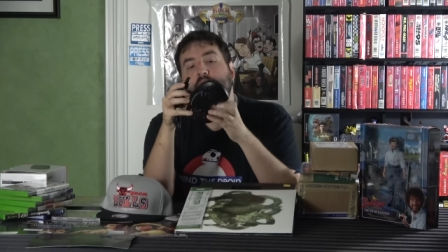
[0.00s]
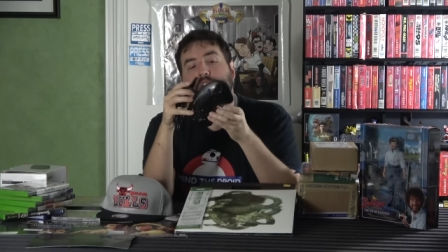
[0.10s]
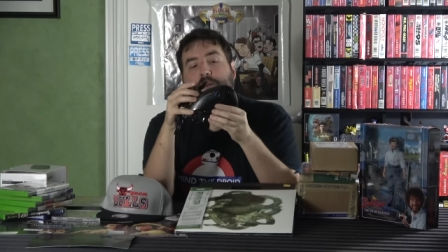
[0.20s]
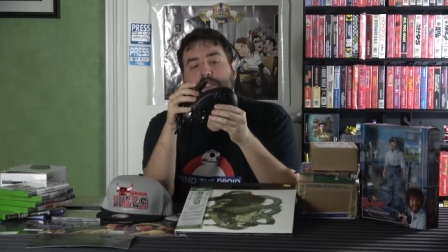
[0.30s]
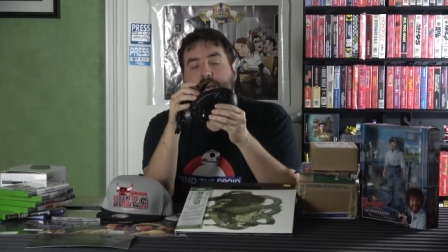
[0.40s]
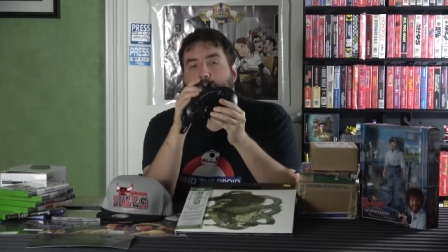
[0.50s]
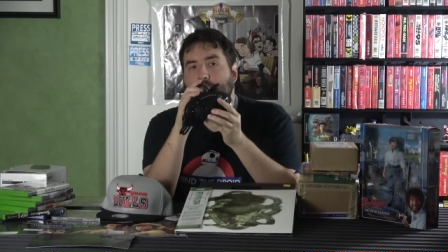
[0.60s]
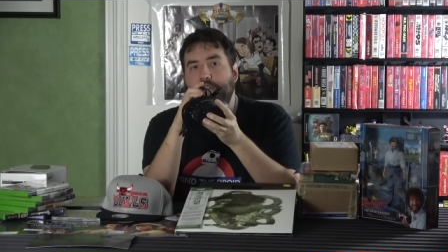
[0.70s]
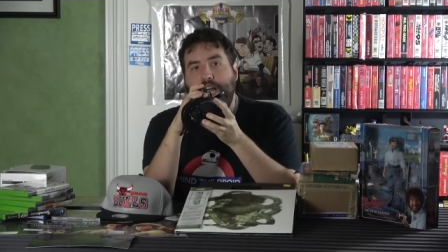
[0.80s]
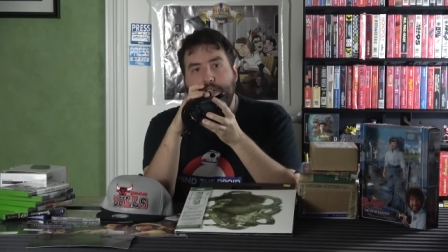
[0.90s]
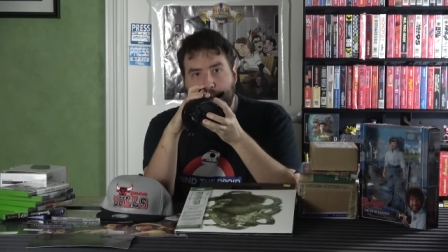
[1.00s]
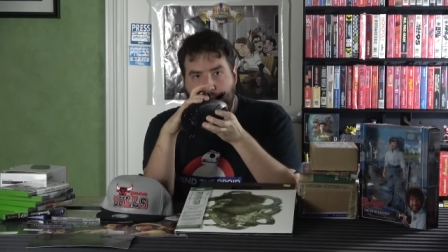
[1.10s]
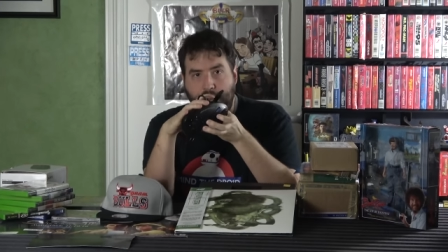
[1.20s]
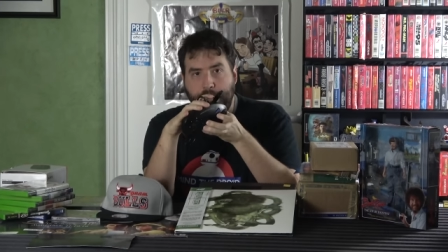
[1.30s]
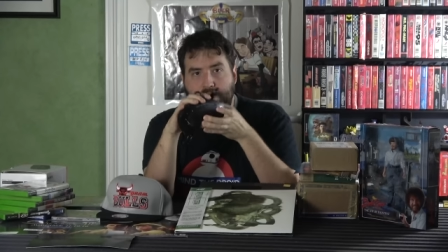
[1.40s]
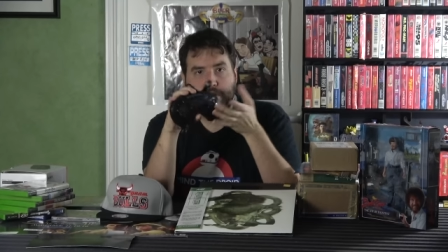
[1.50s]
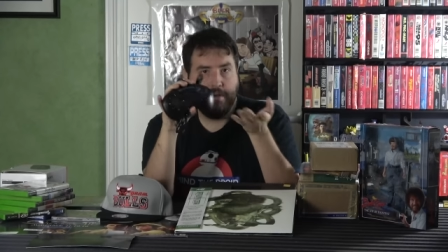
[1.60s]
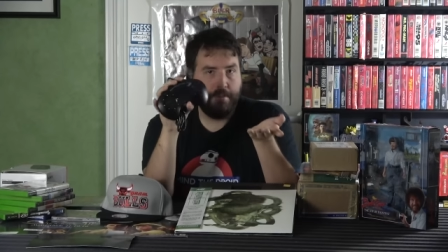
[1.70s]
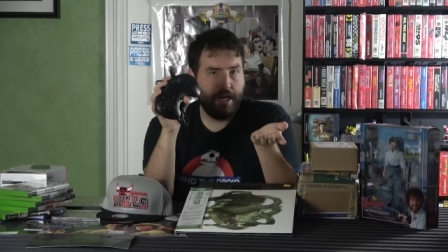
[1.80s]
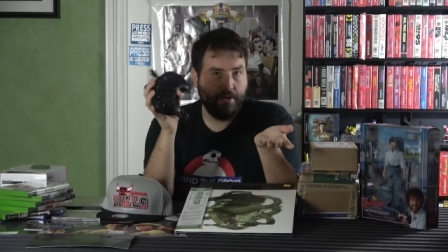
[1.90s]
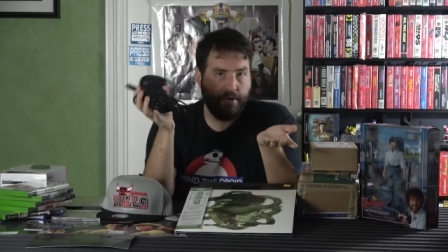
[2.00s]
There is that one last Blockbuster in Bend,